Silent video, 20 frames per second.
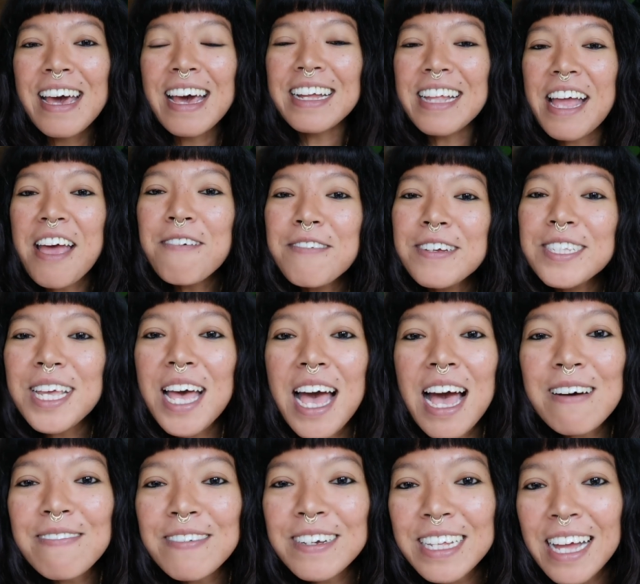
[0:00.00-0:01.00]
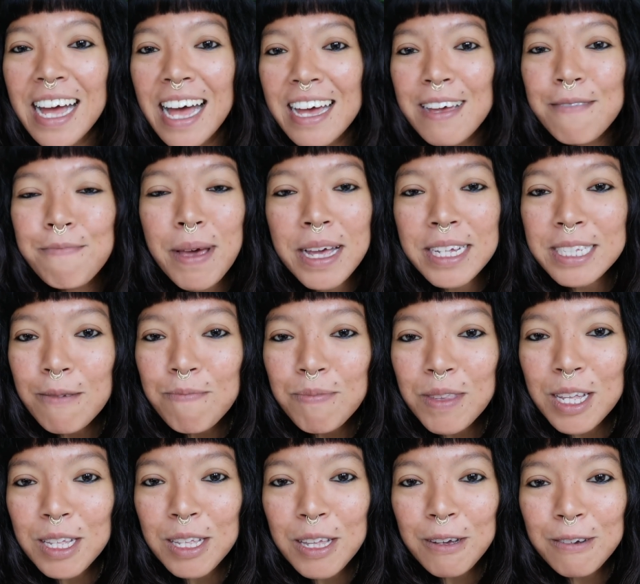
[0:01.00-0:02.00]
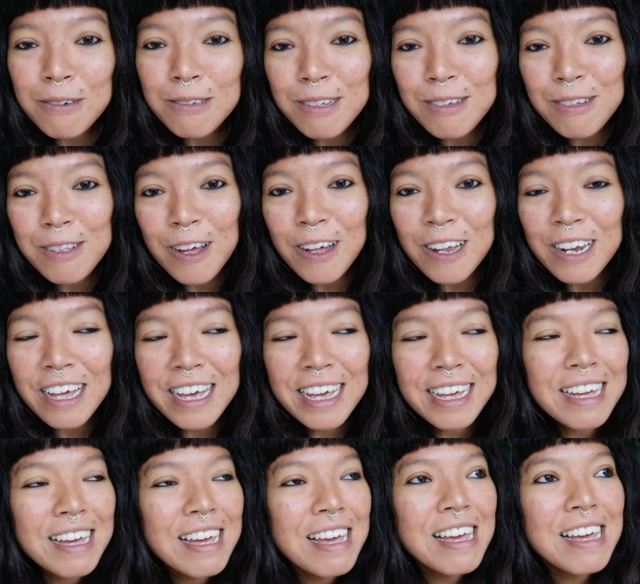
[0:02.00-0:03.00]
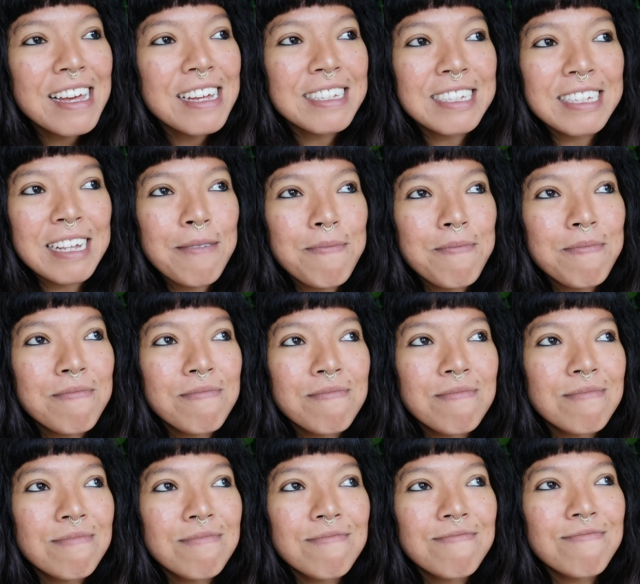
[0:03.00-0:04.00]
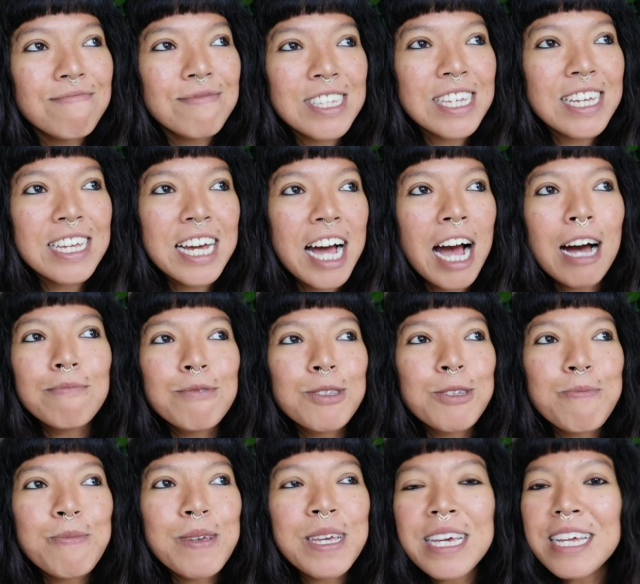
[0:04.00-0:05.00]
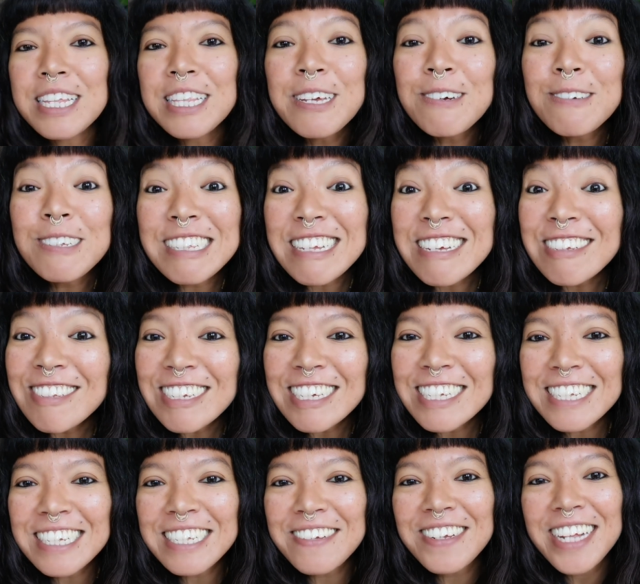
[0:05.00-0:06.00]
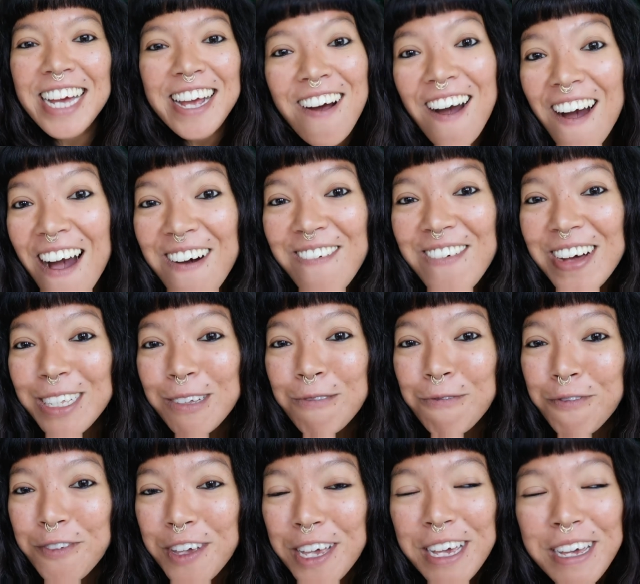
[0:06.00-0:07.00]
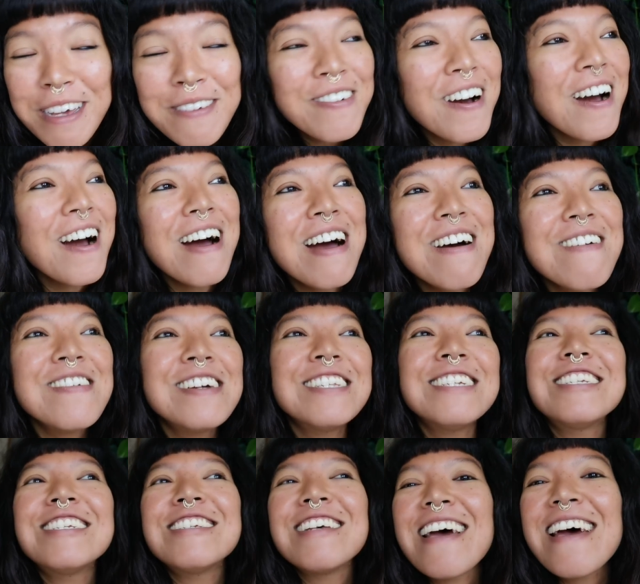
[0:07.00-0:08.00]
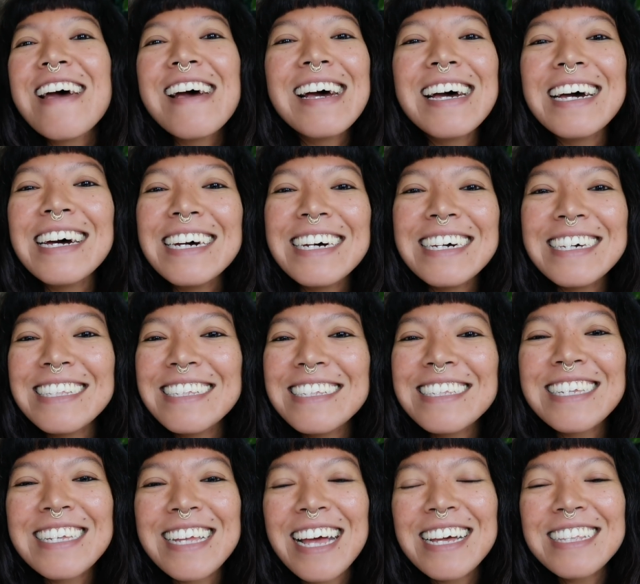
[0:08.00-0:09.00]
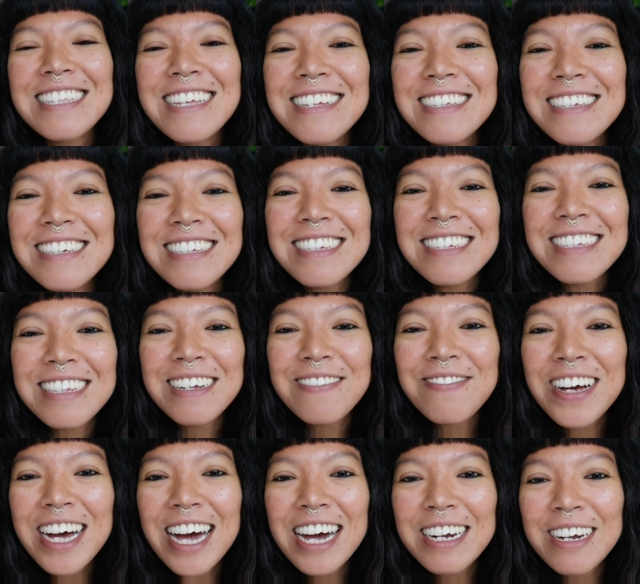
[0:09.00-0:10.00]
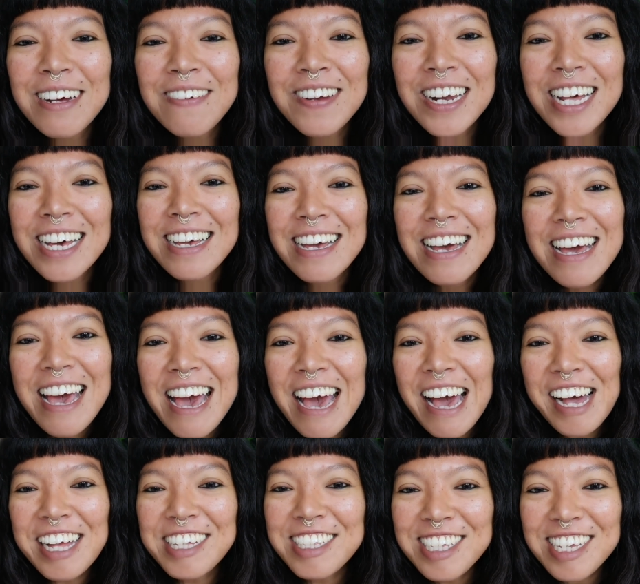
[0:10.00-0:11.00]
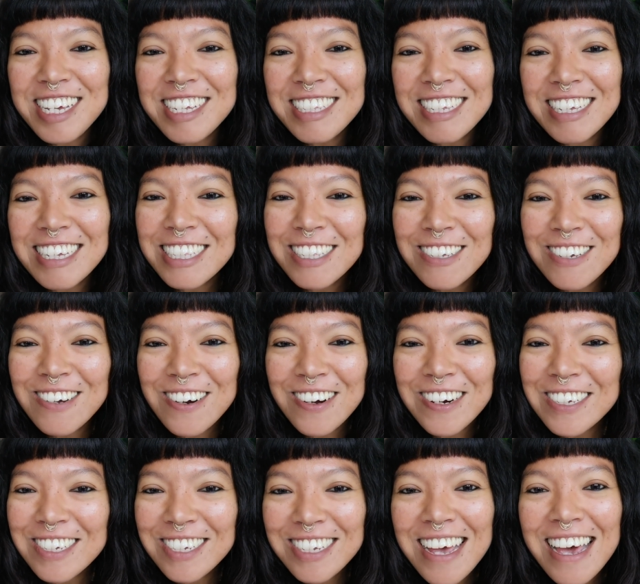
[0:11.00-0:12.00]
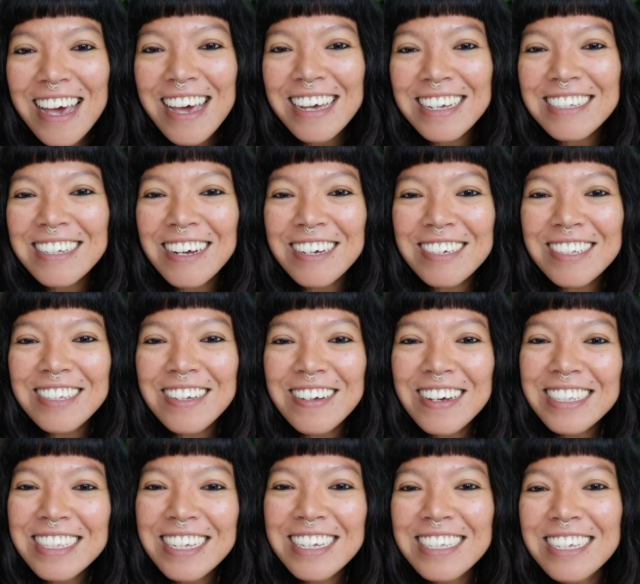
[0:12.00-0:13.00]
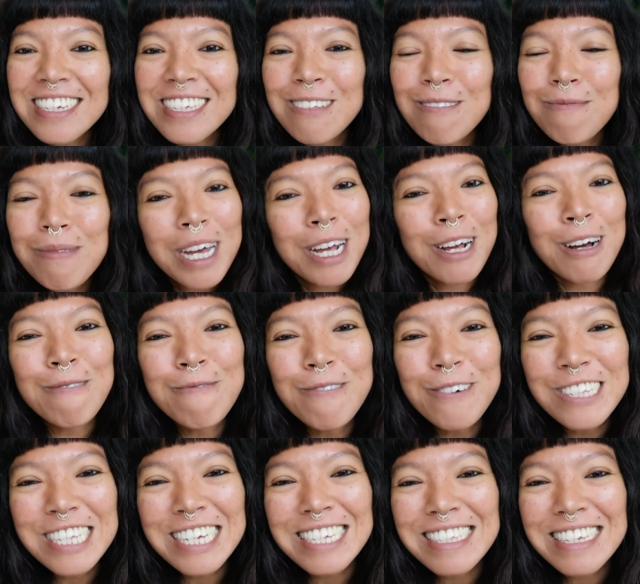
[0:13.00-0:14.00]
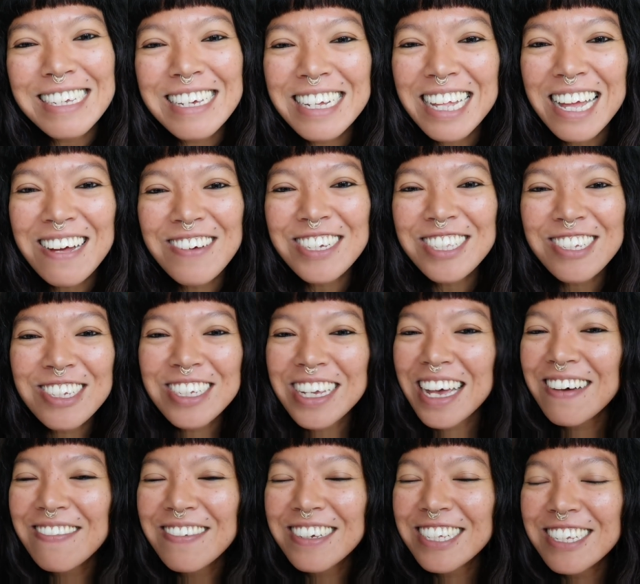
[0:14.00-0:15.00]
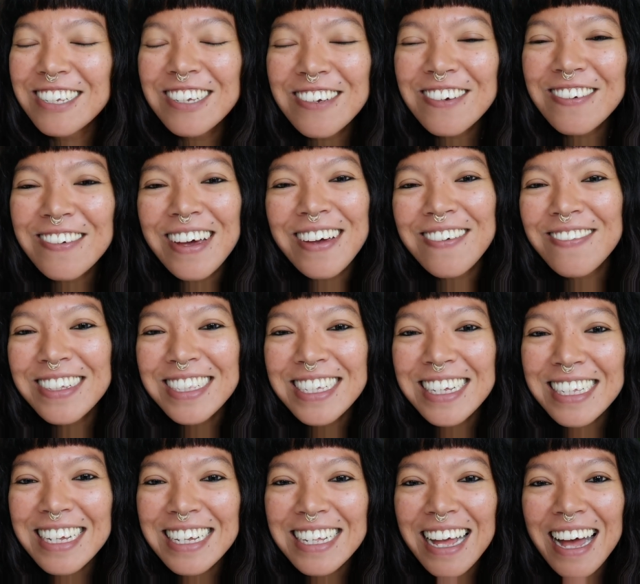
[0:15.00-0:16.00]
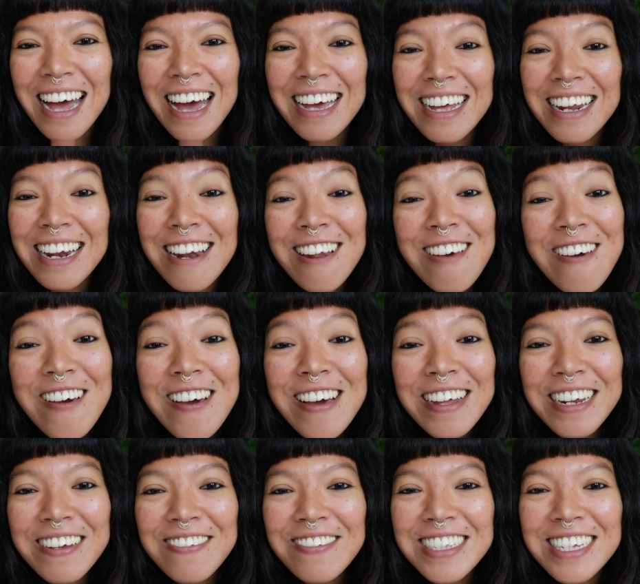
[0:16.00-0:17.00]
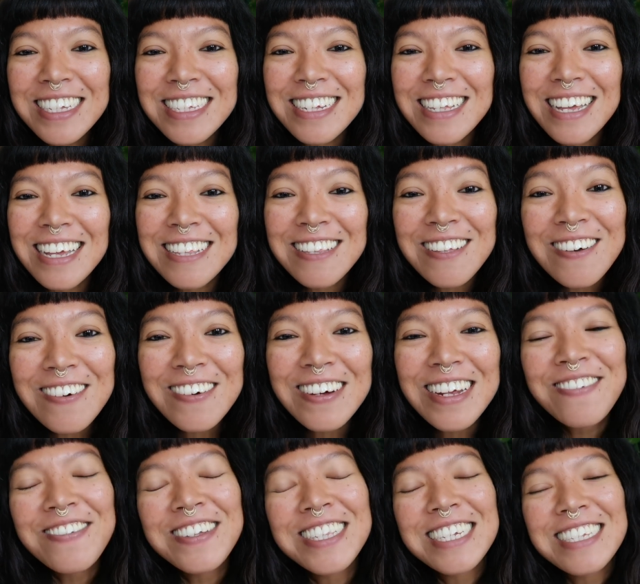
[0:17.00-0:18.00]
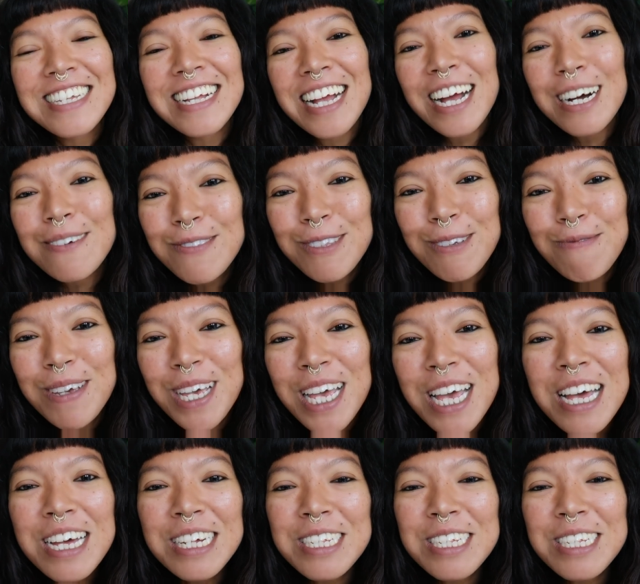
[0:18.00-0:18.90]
And every time when I make something new, you know, like some thing come to me and new stitches, and they're like, oh, I want to film, oh, I want to share. And I think this is some kind of like addicted to crochet and also addicted to my community, and I want to share with you everything that I learn, everything that I know, everything that come to me.